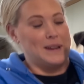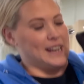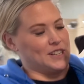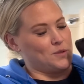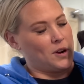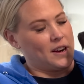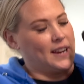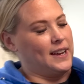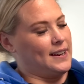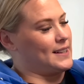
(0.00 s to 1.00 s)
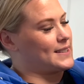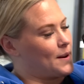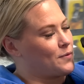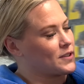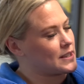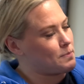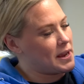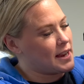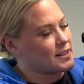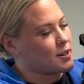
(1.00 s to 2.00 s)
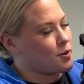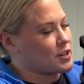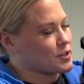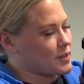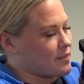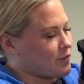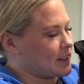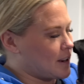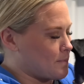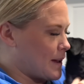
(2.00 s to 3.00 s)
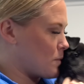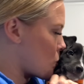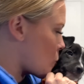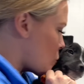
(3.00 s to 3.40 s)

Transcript: to get to work. It's time for Sleepyhead to go in his crate for a little bit.